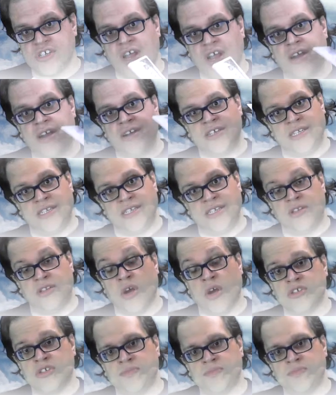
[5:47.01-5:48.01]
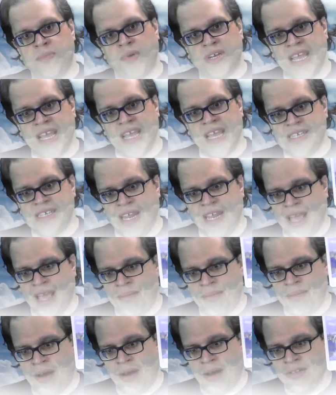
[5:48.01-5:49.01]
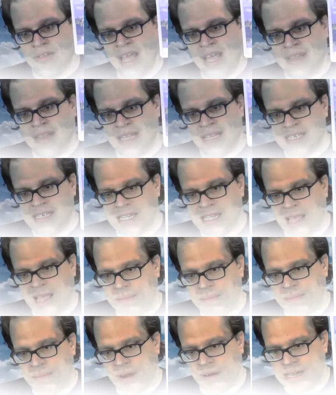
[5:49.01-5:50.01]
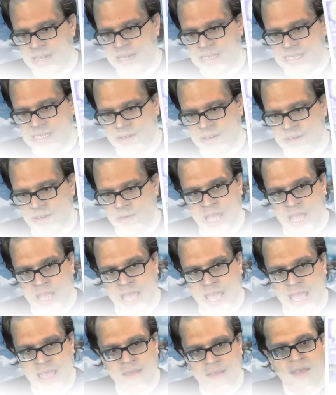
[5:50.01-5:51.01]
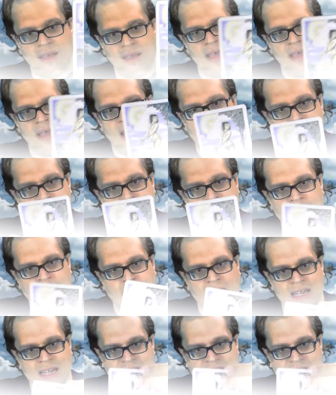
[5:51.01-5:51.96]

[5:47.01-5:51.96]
card talks precisely about that. It's temperance, okay? As you can